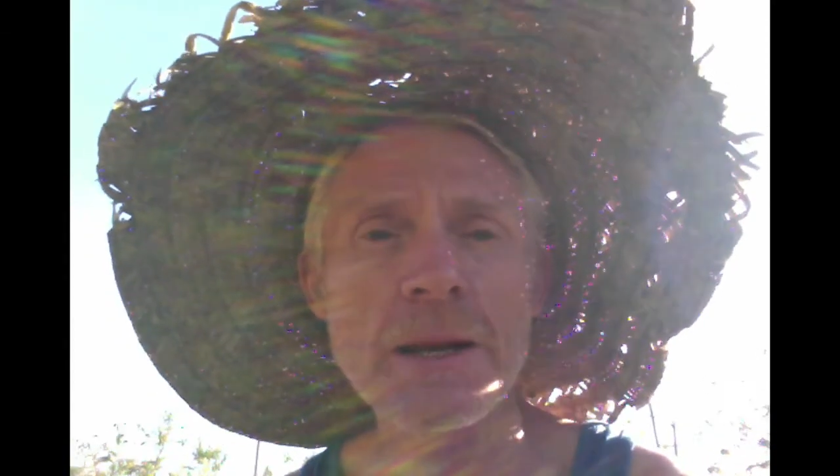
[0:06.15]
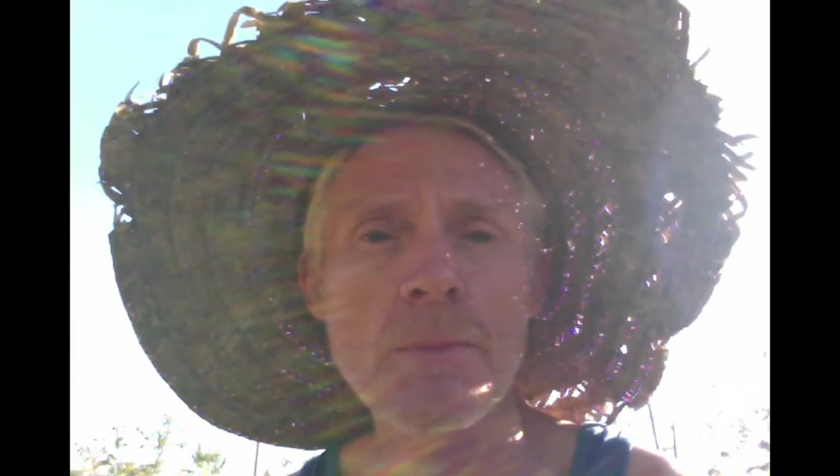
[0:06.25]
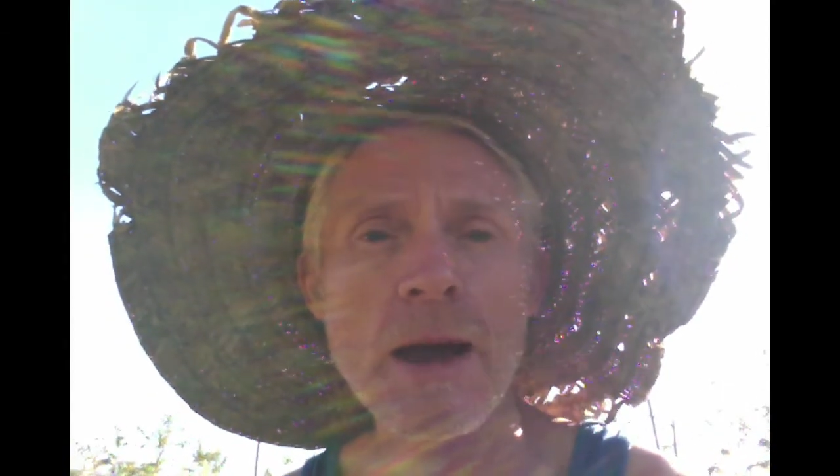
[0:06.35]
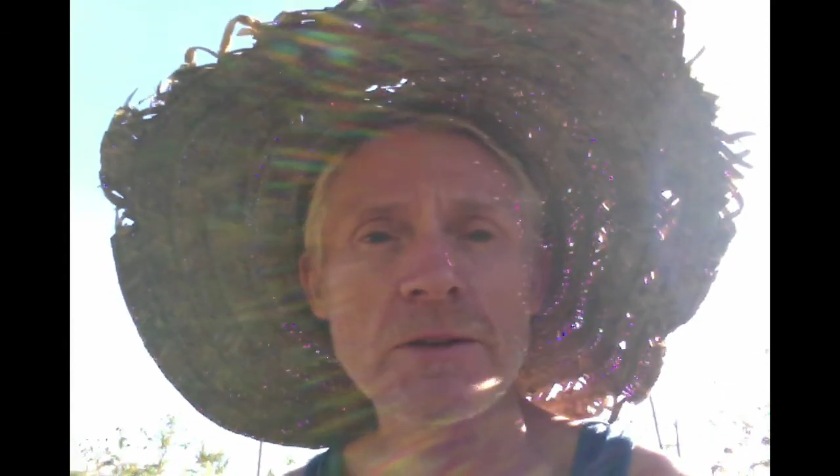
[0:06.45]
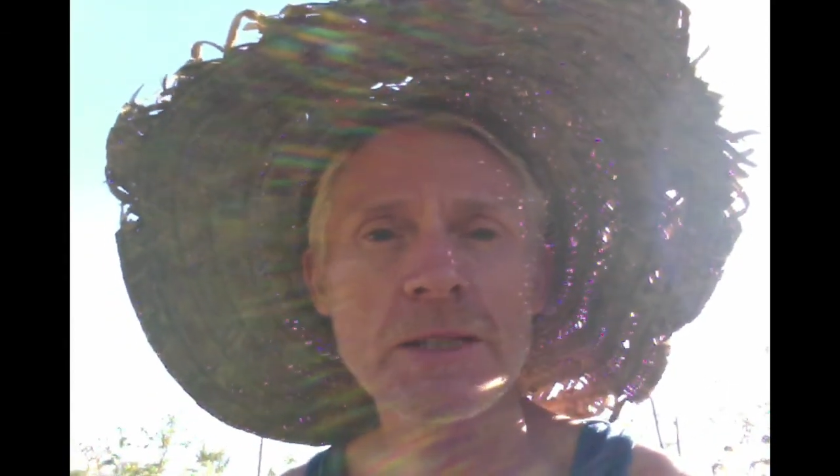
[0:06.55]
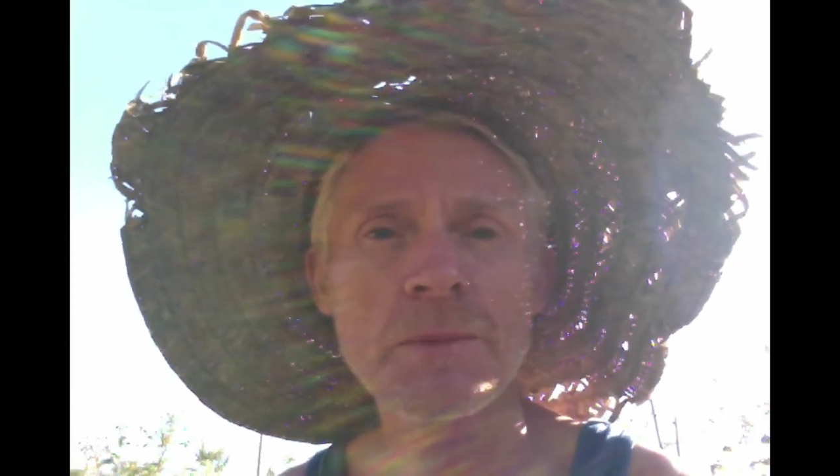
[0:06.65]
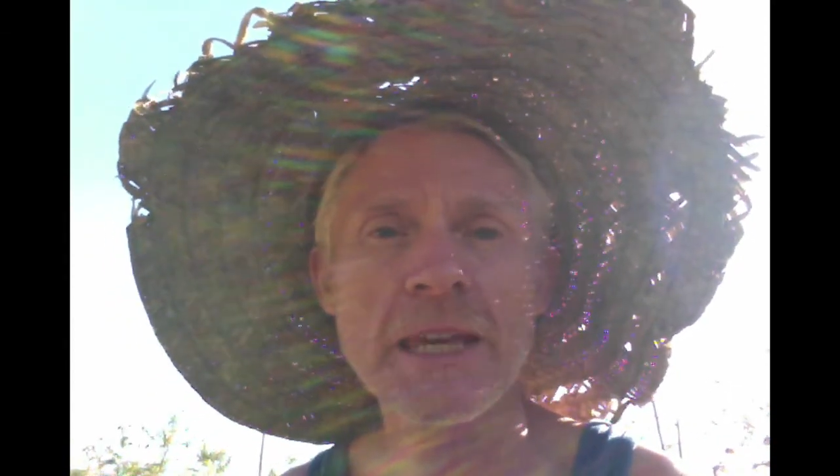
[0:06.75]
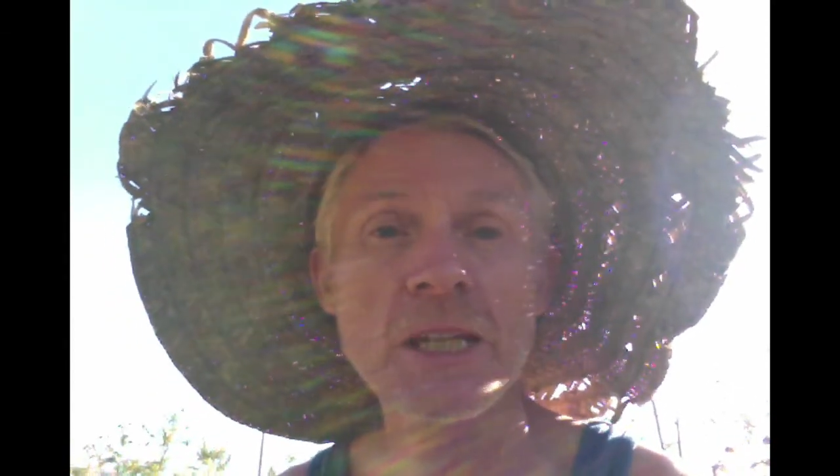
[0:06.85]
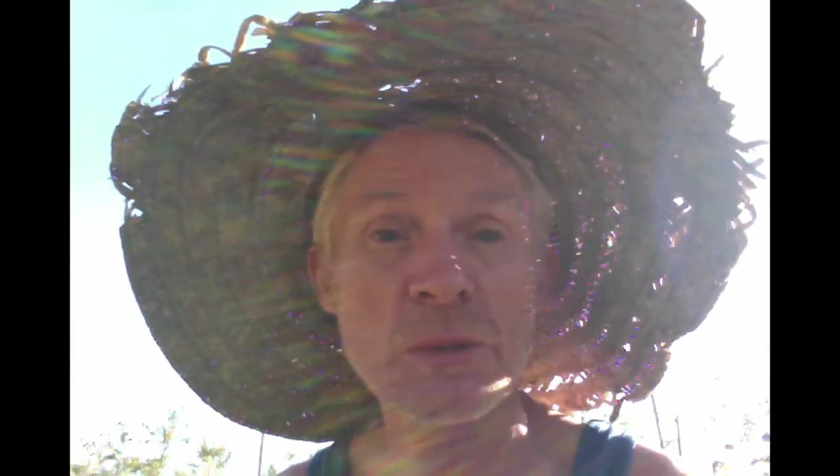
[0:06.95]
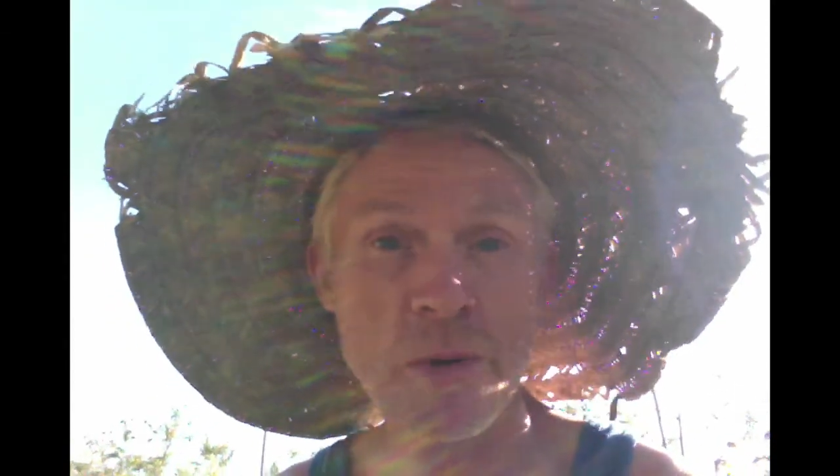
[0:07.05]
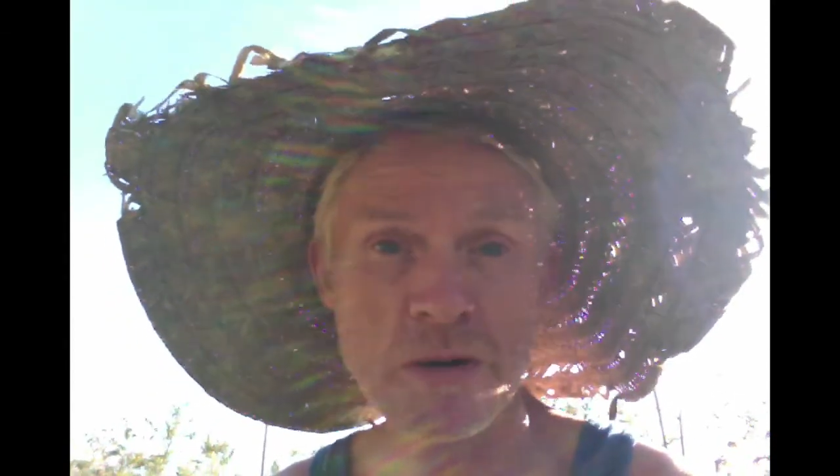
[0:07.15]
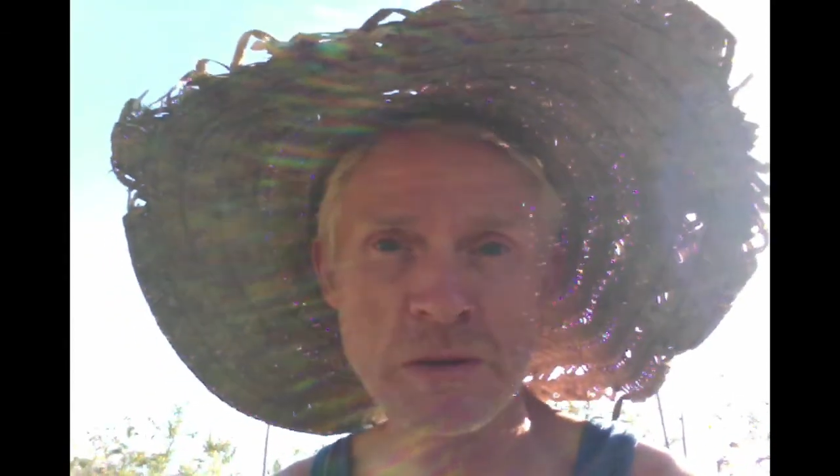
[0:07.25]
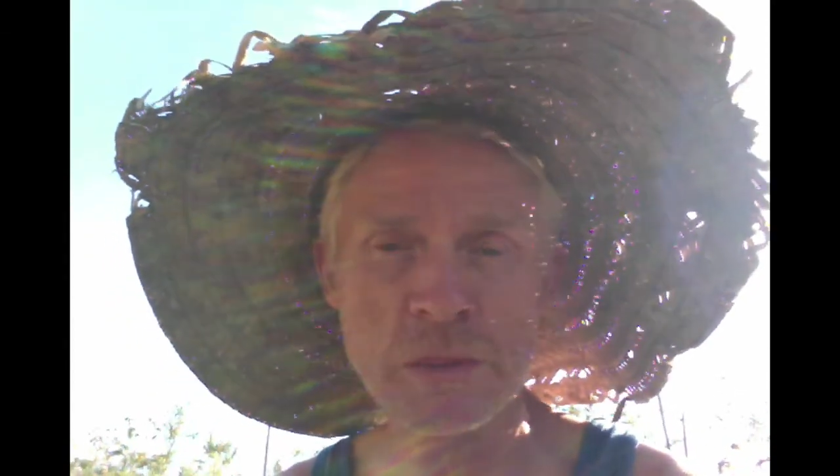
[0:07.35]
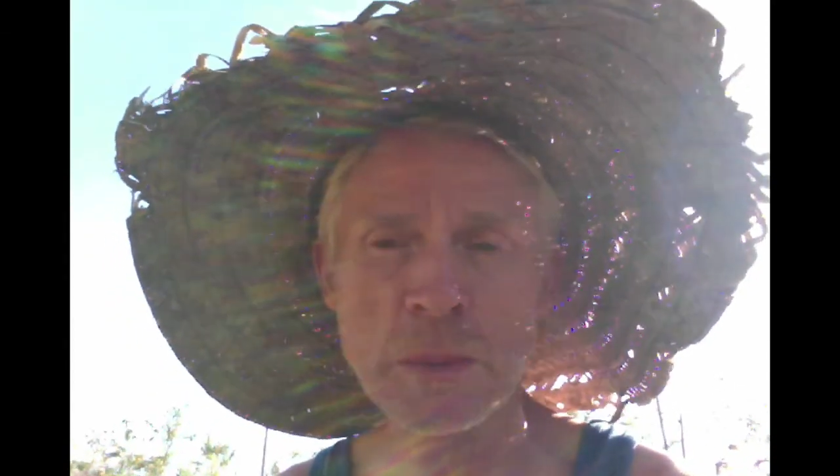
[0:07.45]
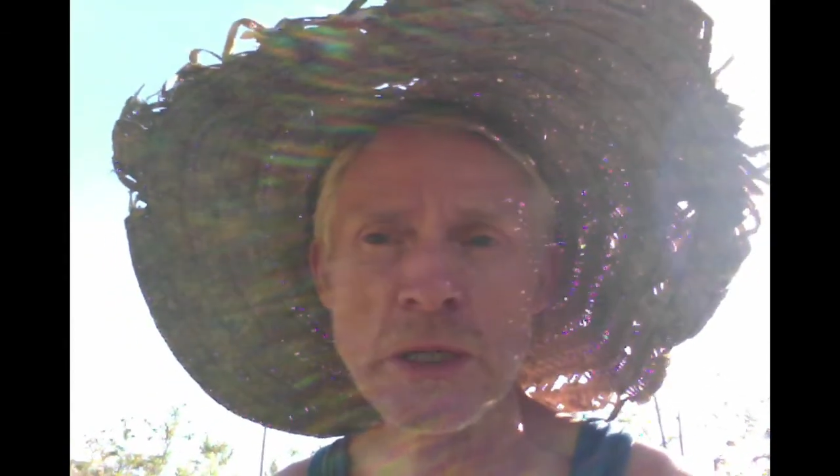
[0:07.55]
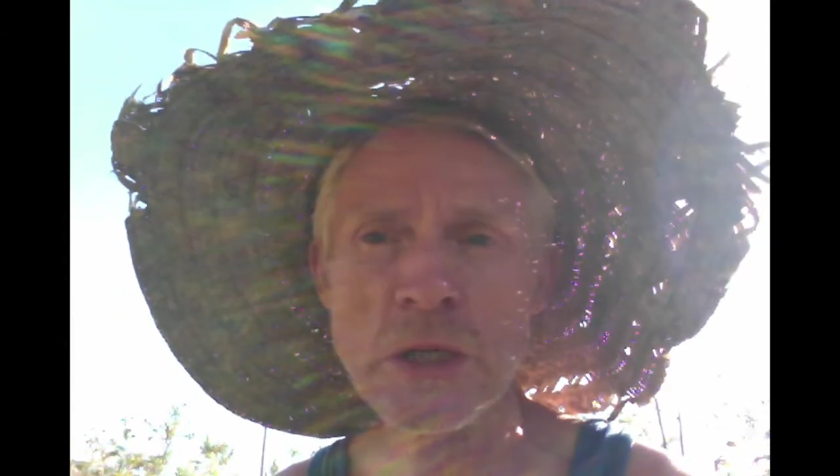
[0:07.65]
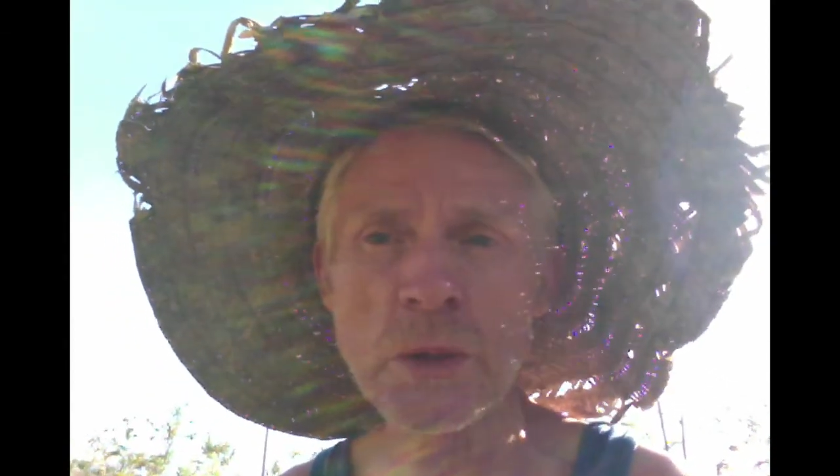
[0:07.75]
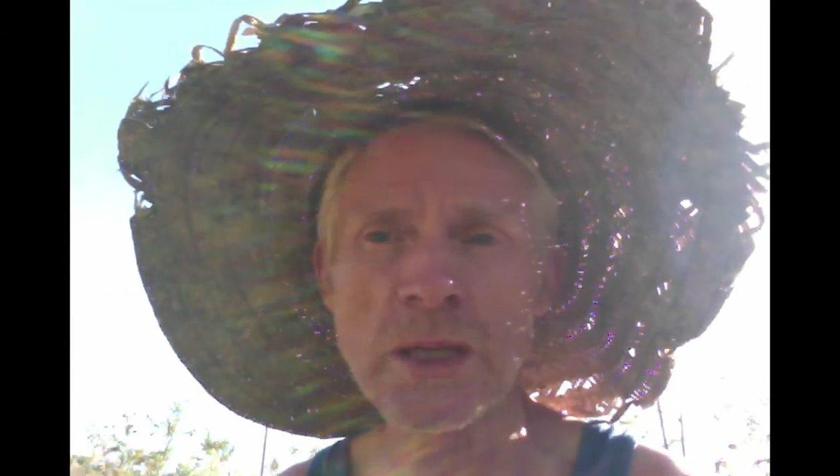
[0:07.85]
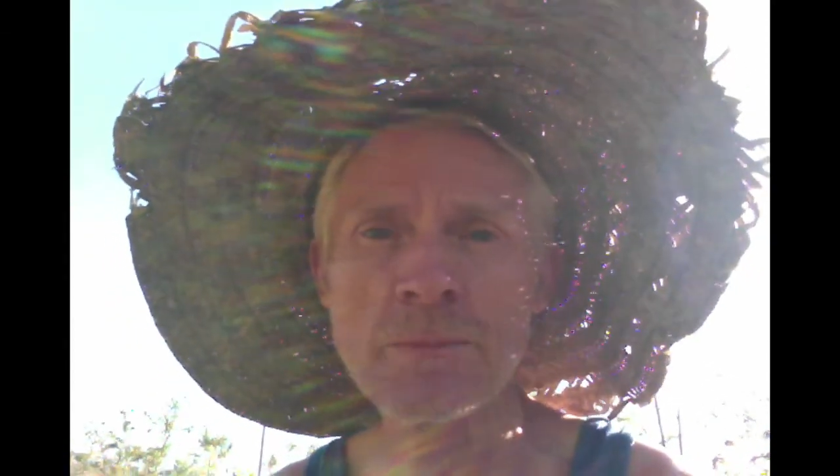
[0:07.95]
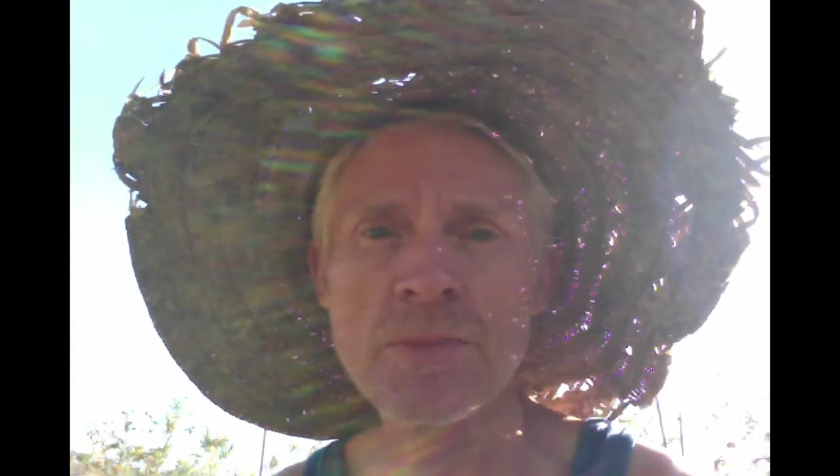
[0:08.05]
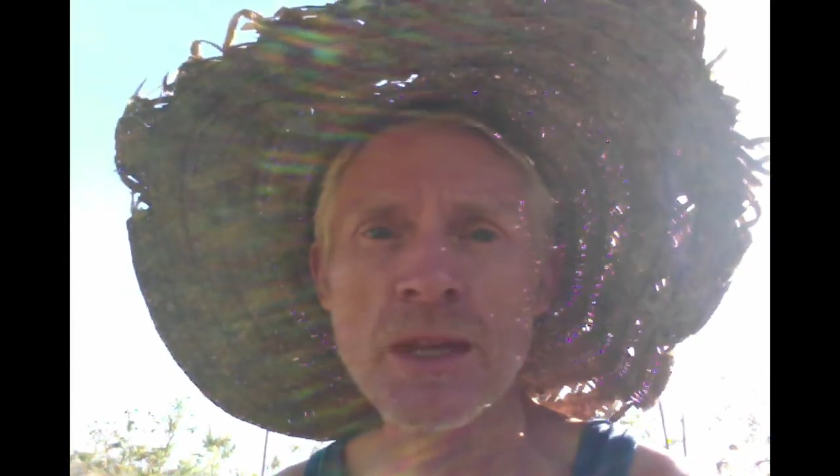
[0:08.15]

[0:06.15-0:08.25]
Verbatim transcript: about some of the experiments we've been doing.